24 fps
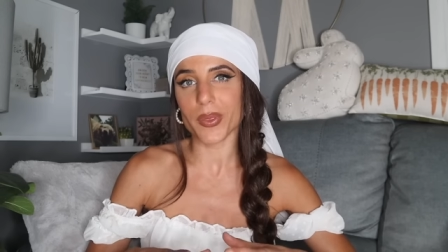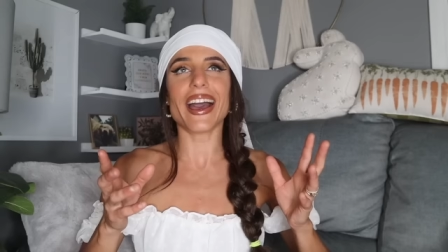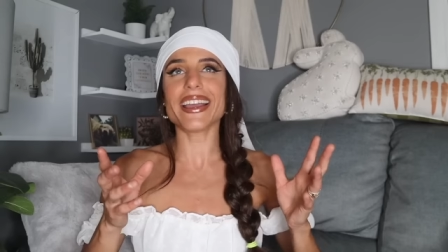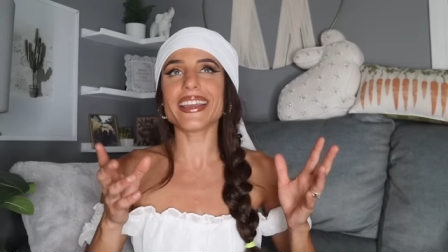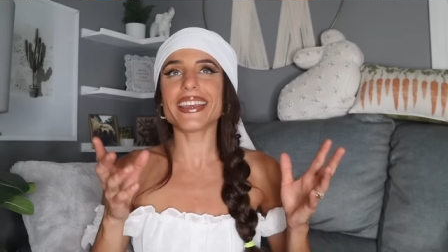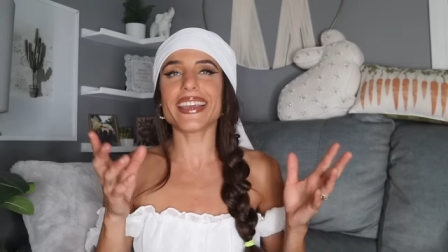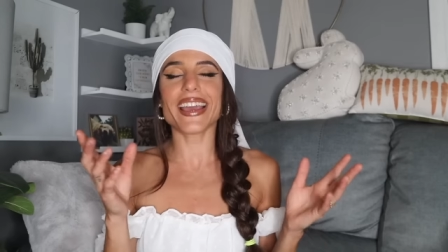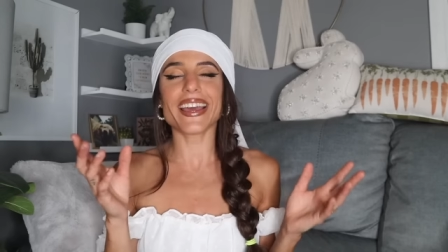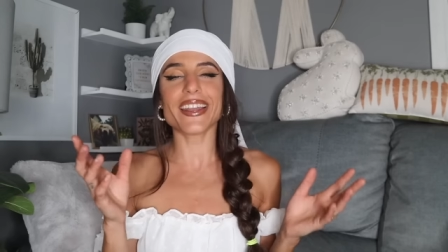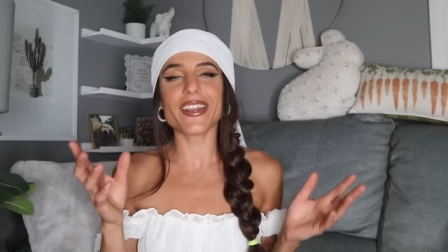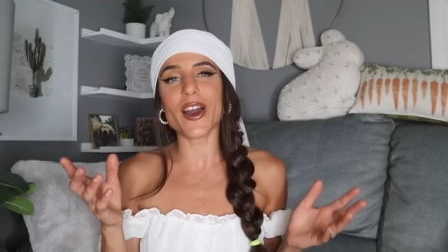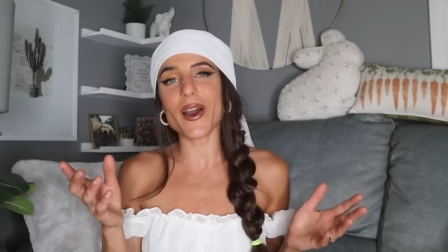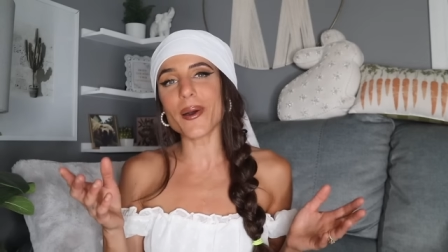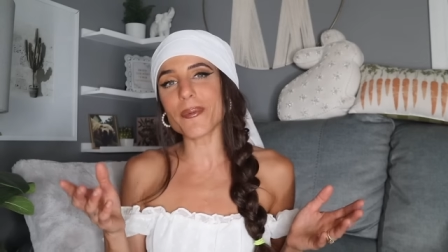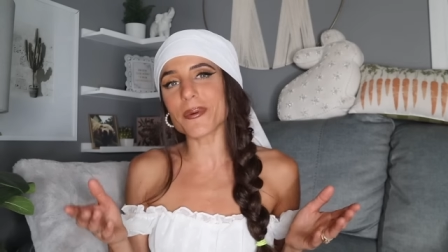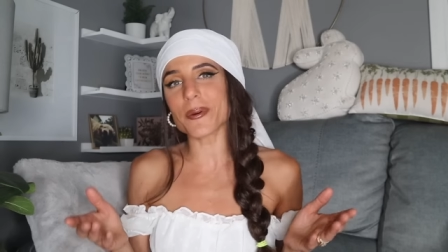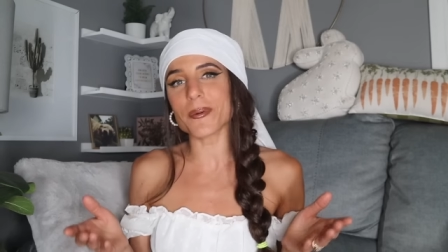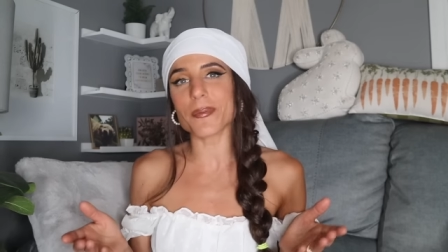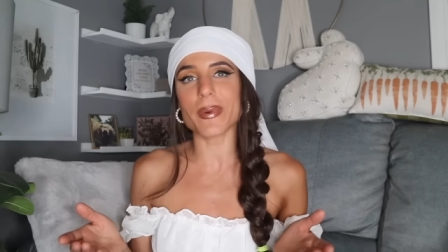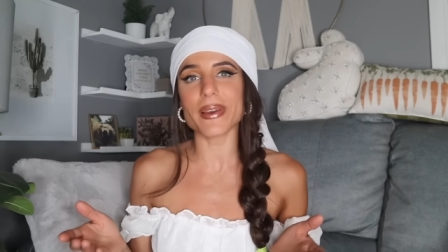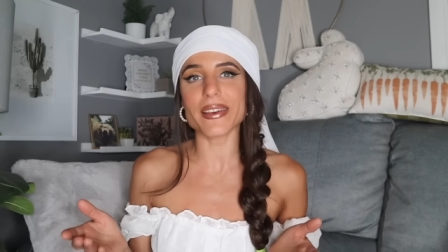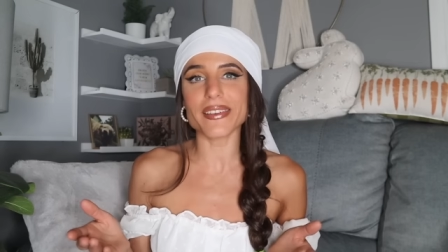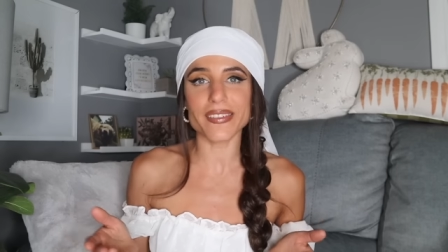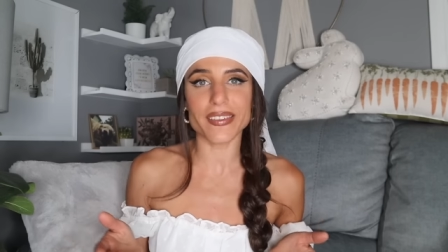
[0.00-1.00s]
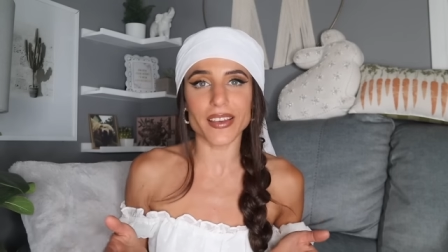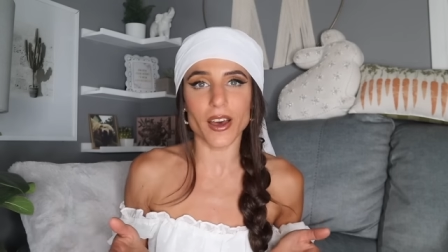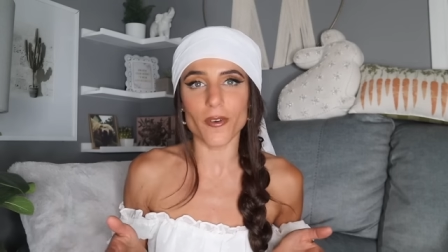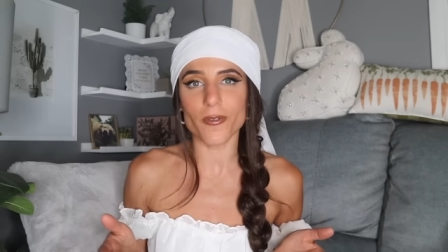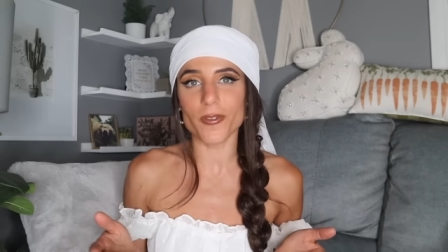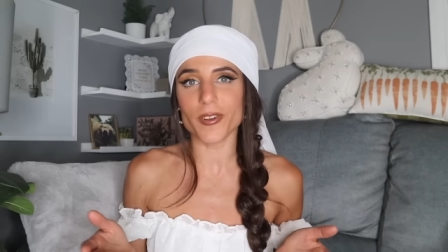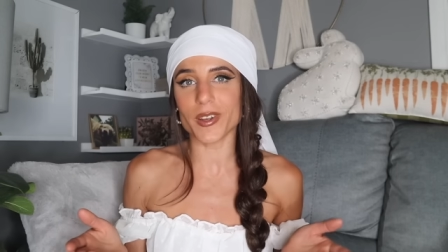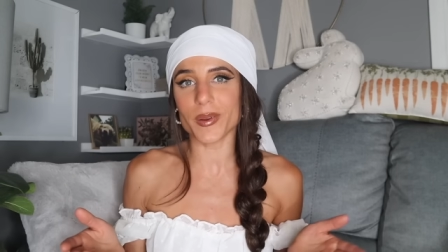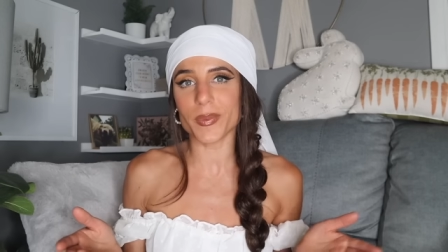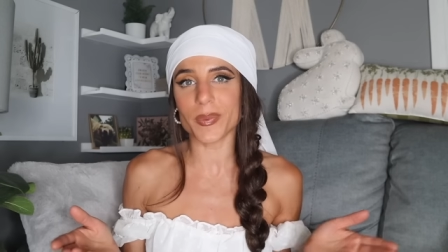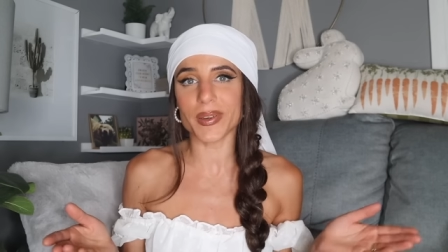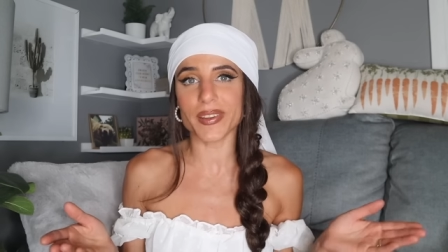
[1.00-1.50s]
I cannot put
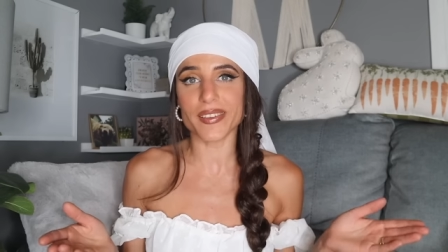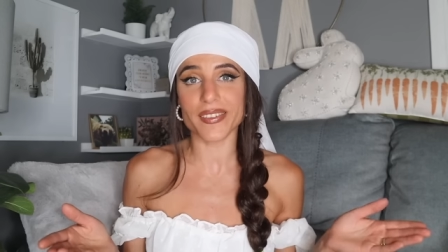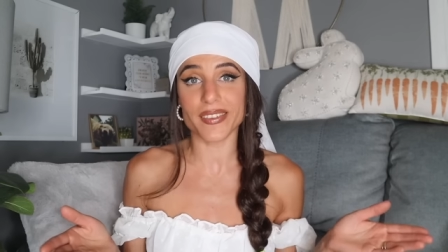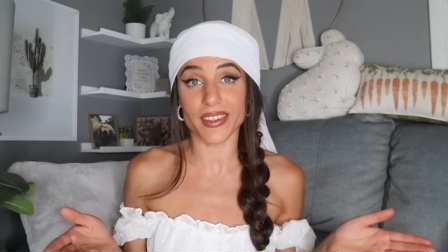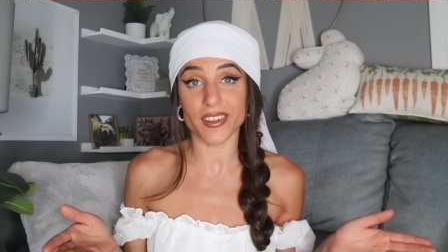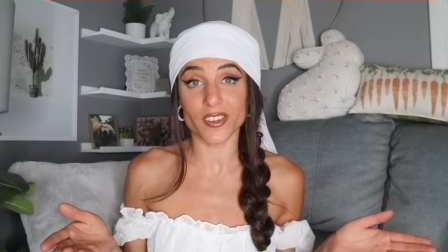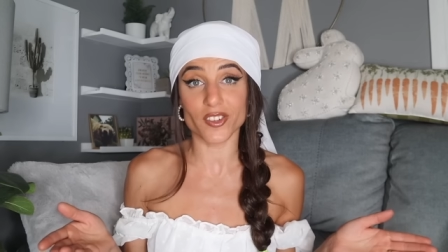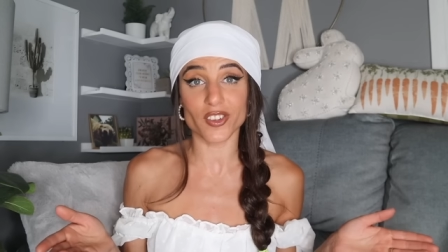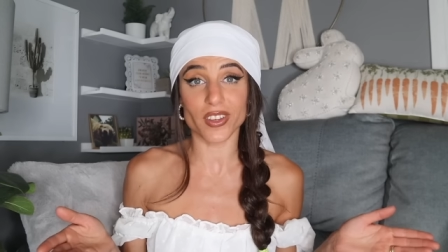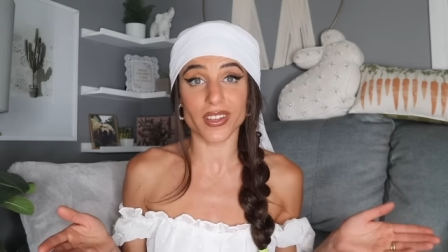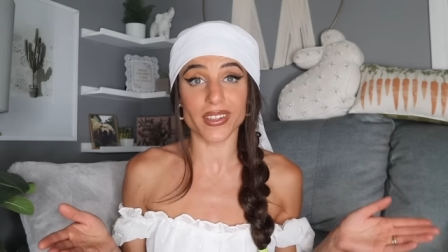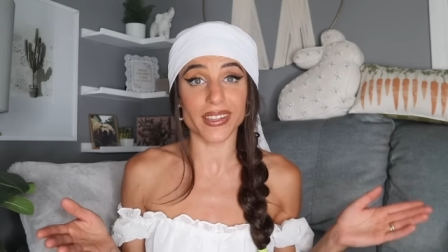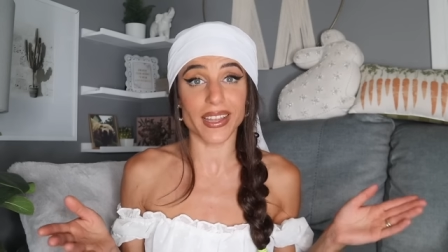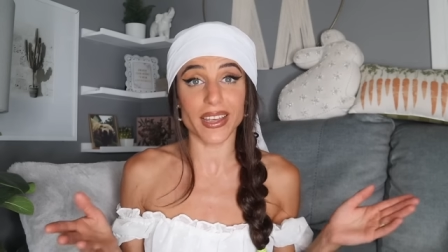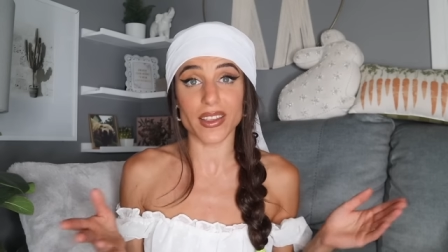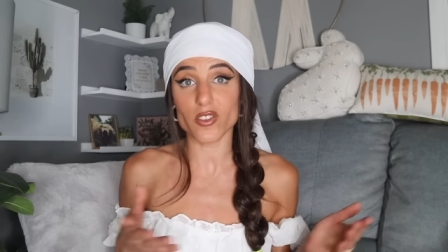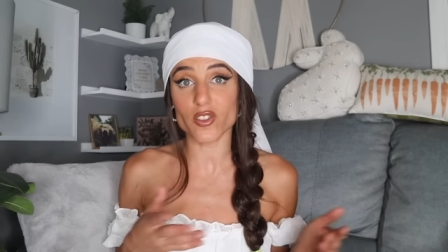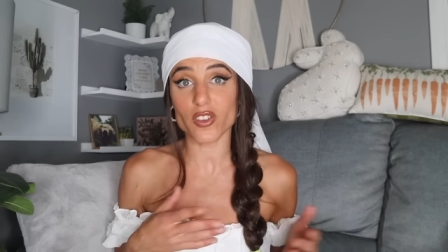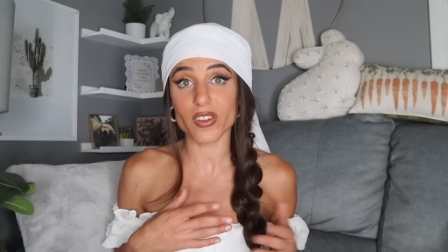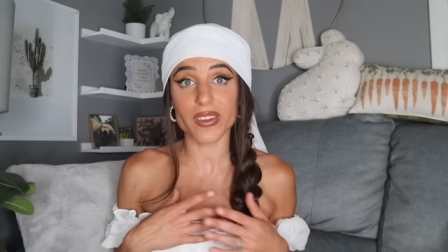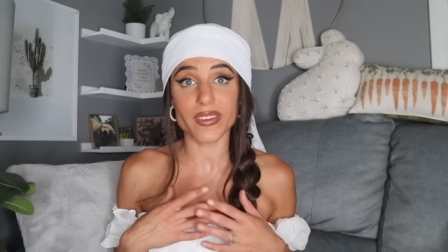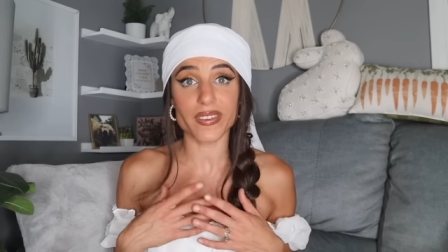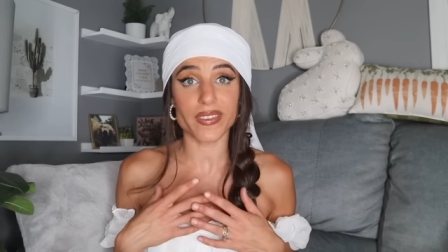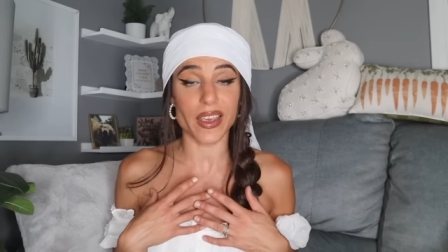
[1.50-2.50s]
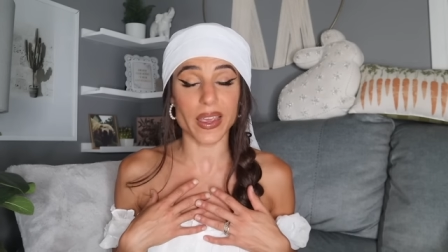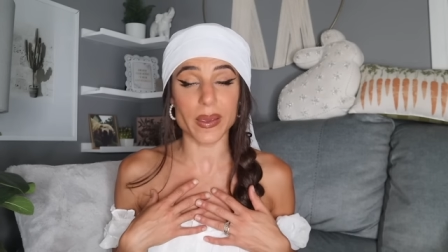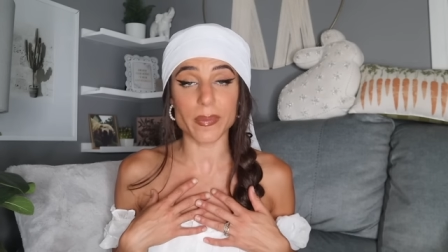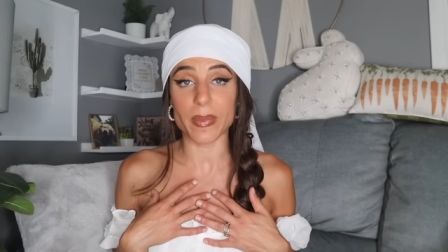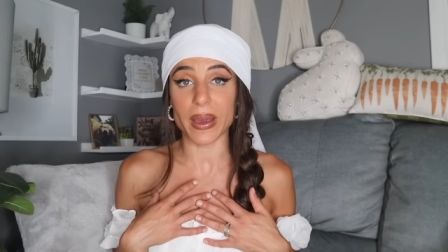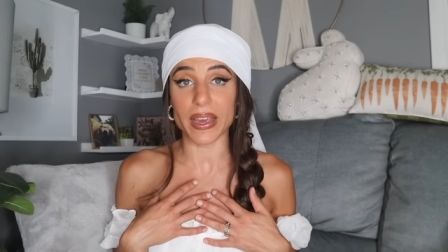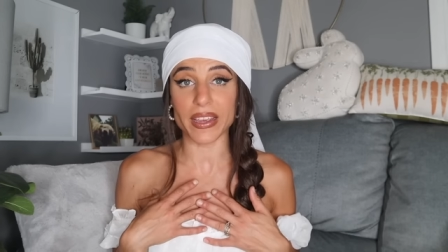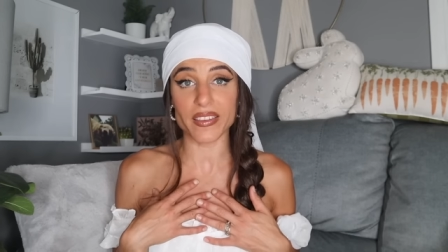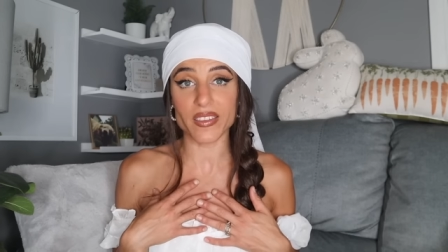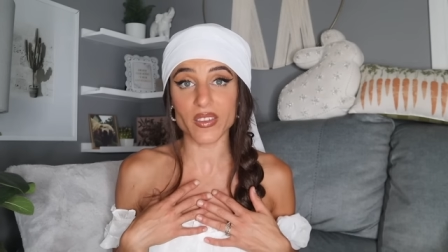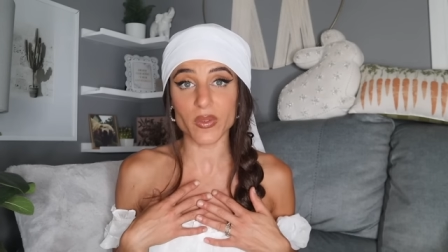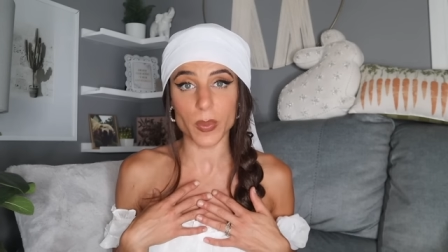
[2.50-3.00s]
myself in a position, let's just say
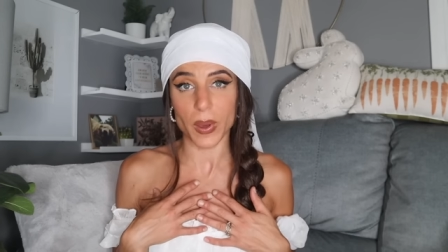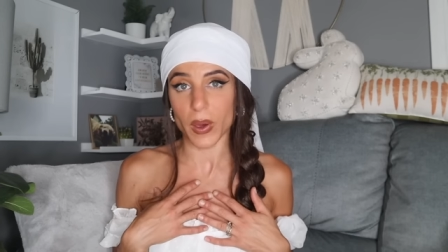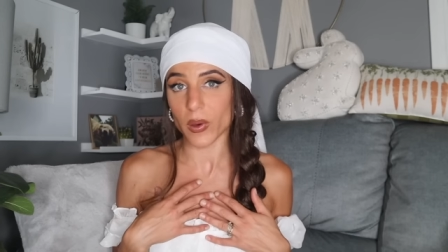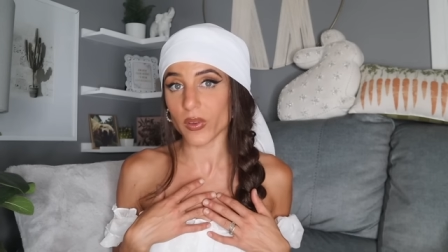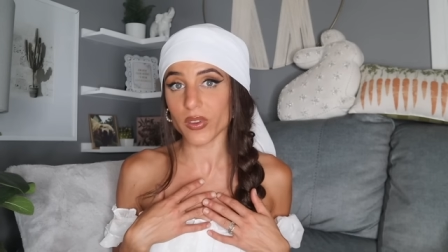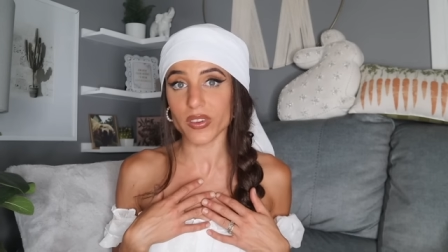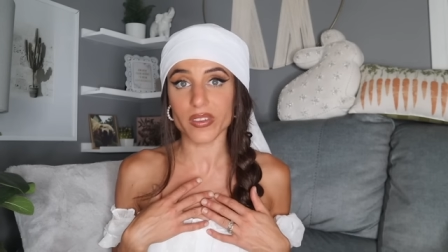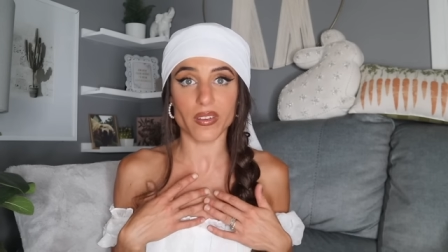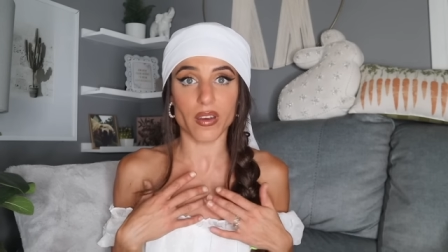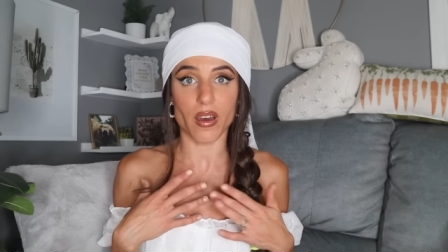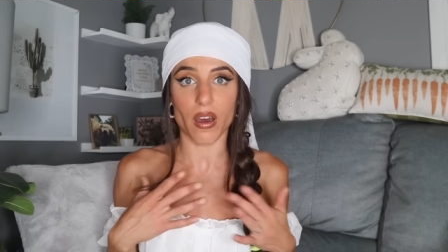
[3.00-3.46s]
my spouse